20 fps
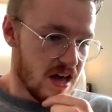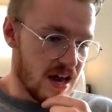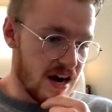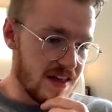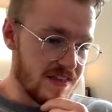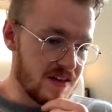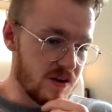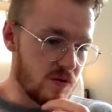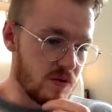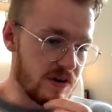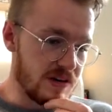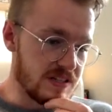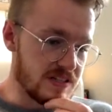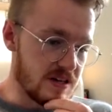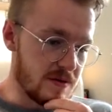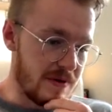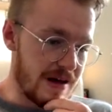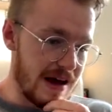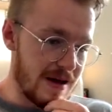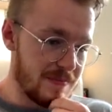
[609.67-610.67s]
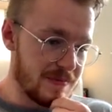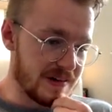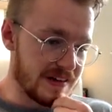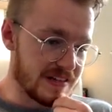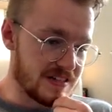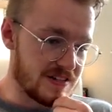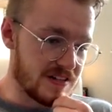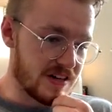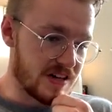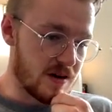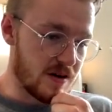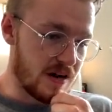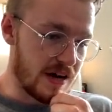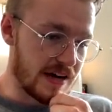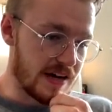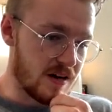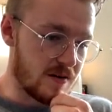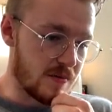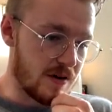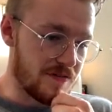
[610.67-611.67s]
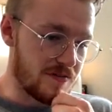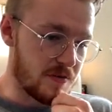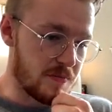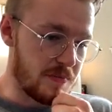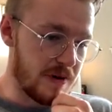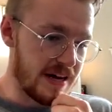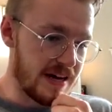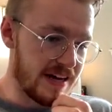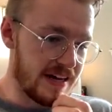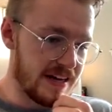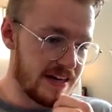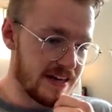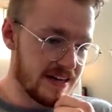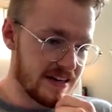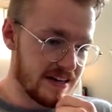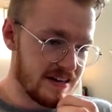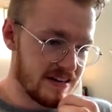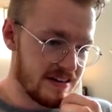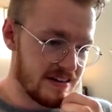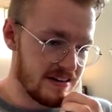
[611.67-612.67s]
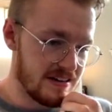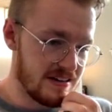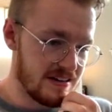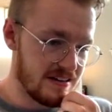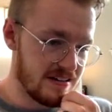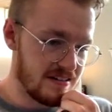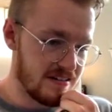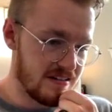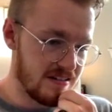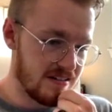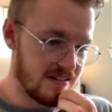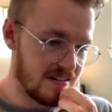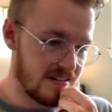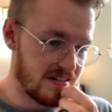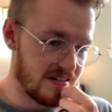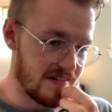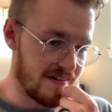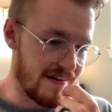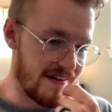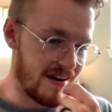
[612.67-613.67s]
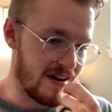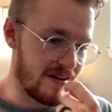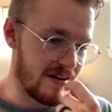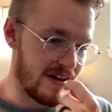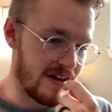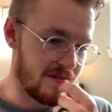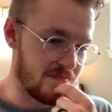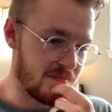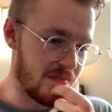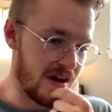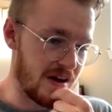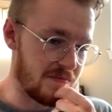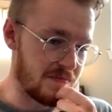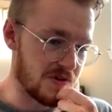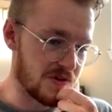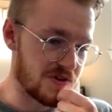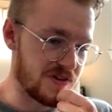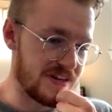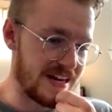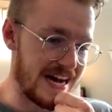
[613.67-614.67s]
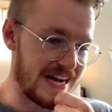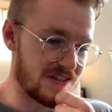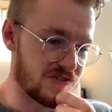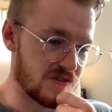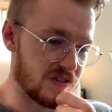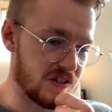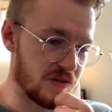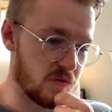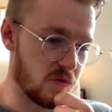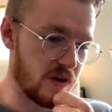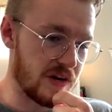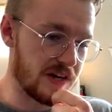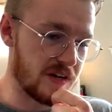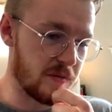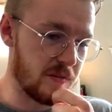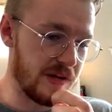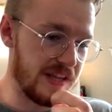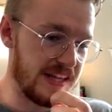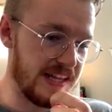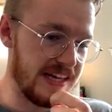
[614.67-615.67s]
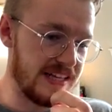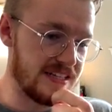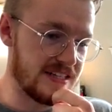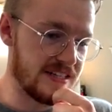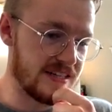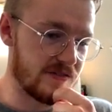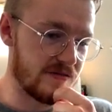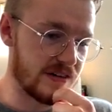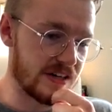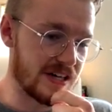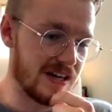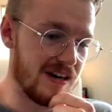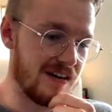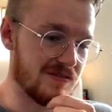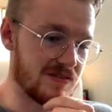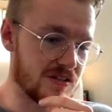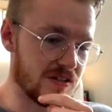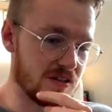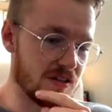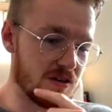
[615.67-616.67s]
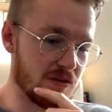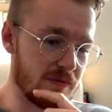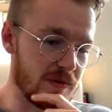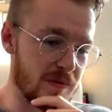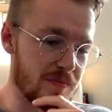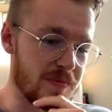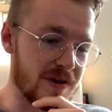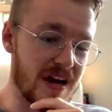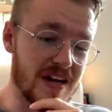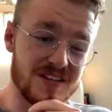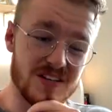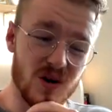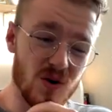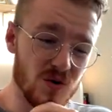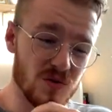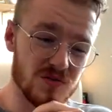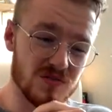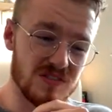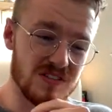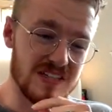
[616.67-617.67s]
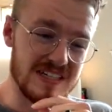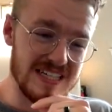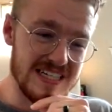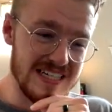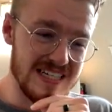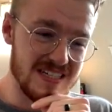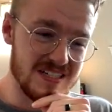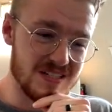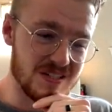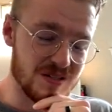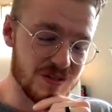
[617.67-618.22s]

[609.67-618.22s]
I think what ends up happening is I come off the bike, and I'm just naturally wanting to be lazy and recover a little bit, but I don't need